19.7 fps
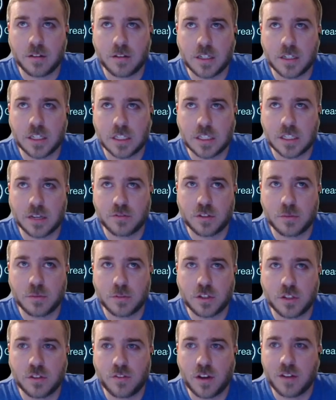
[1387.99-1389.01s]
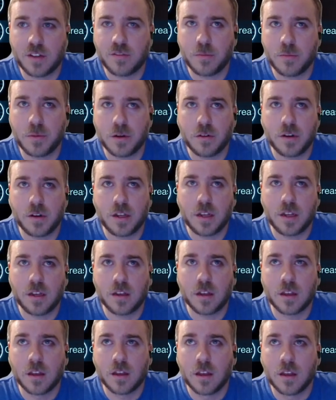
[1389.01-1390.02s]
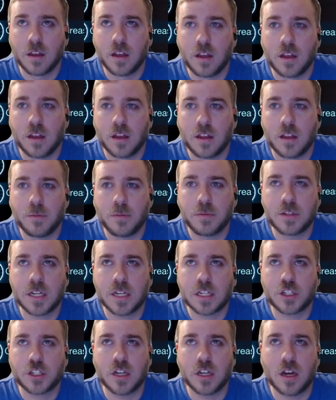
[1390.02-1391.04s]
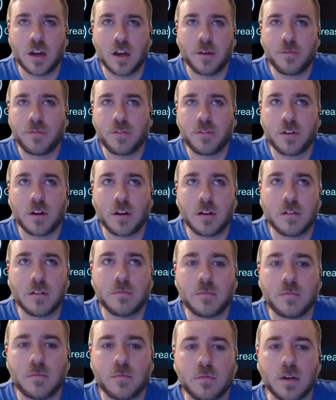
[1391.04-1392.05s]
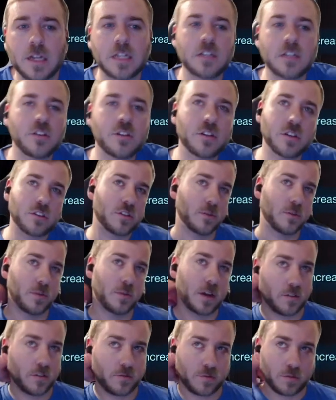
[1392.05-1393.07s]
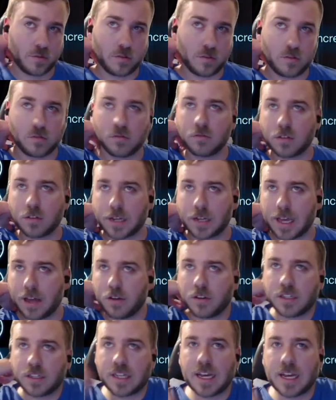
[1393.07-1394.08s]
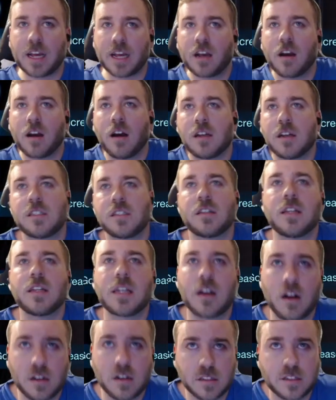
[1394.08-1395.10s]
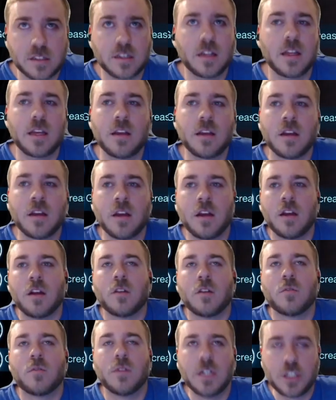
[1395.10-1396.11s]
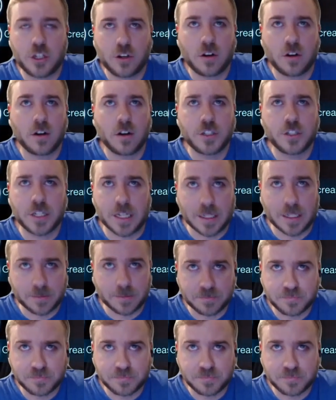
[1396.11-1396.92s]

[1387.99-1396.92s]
They just have so much survivability. The protection up from range is super helpful. They're counterattacking constantly recharging.